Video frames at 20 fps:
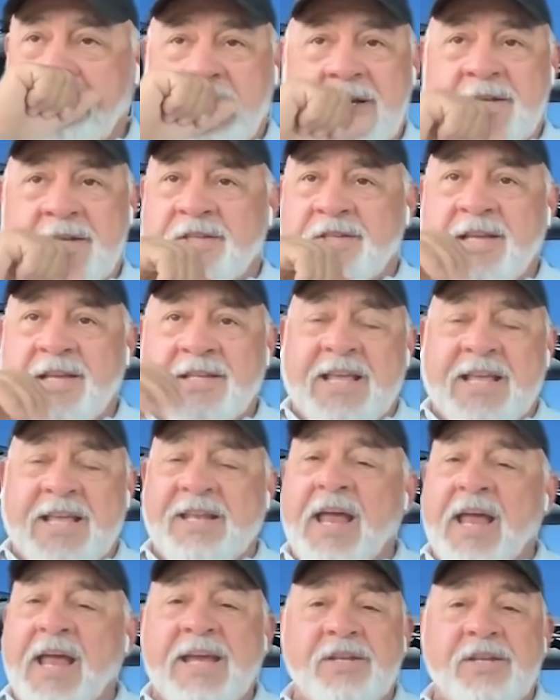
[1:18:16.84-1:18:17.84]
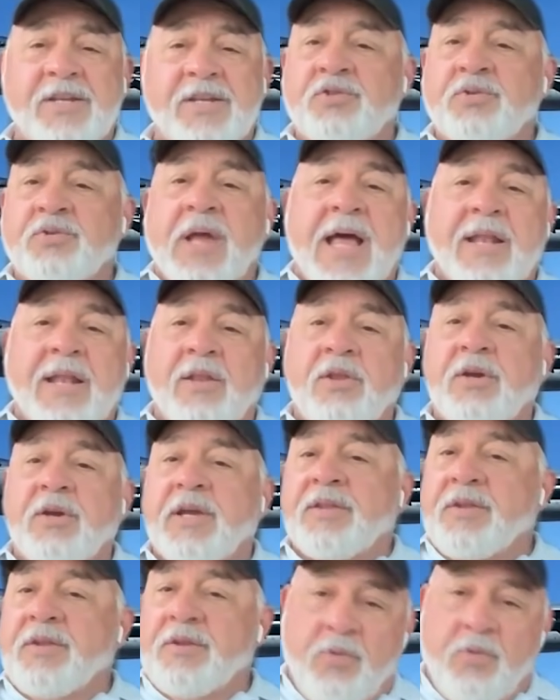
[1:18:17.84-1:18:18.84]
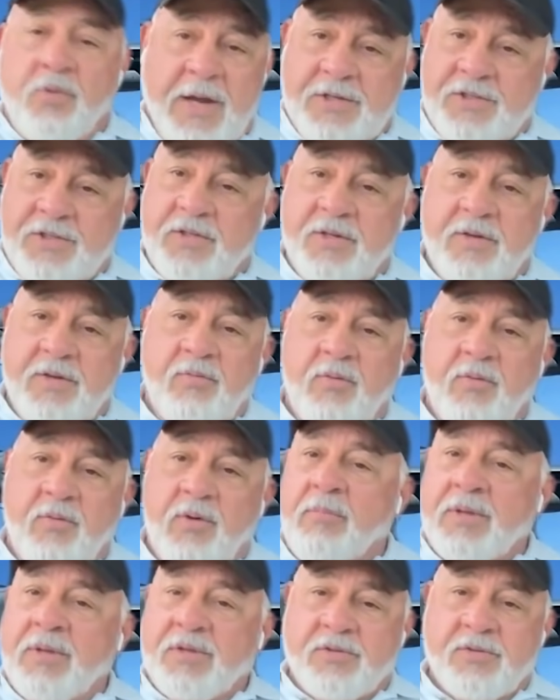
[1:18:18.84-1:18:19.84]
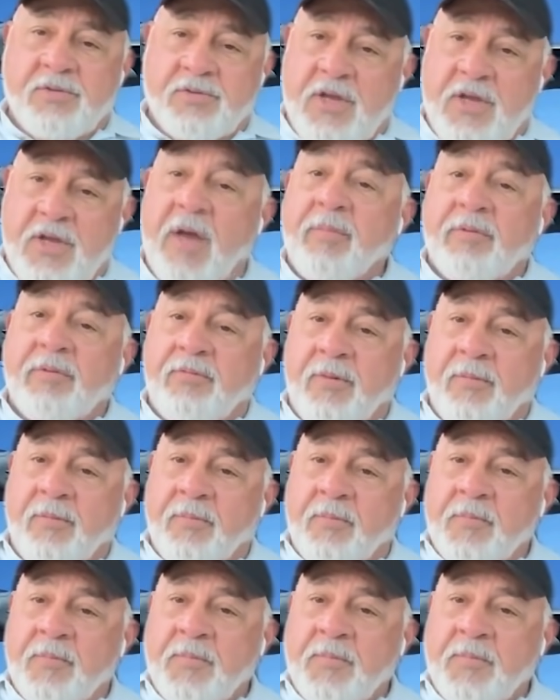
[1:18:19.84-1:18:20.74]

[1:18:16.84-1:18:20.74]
it says at night, do not look in the direction of where the missile's coming from.